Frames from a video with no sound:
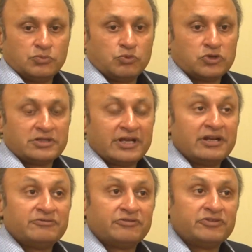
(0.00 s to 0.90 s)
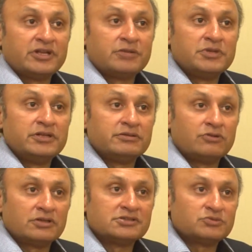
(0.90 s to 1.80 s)
more than $959 million
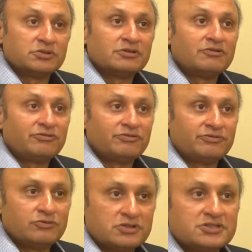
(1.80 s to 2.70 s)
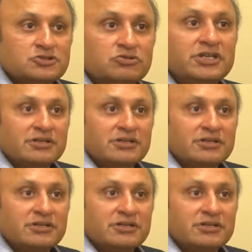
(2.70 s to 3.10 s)
worth of losses to the